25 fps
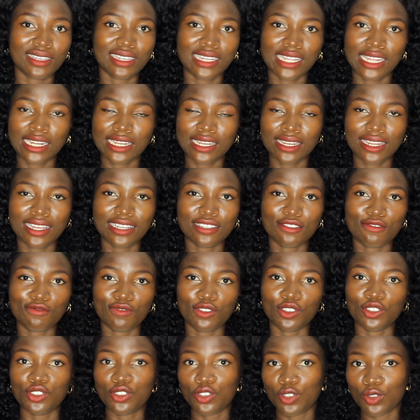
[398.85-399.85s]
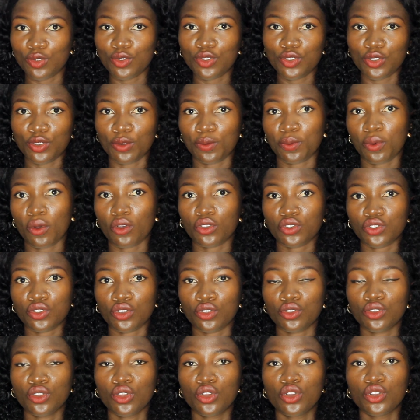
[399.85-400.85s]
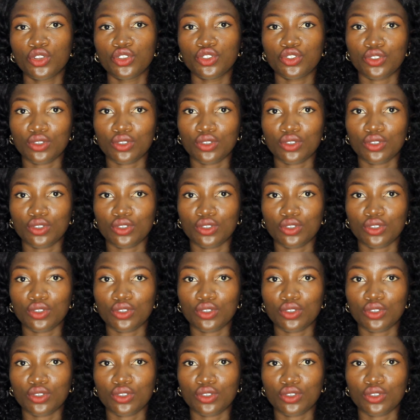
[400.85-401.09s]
and at night reduce your portion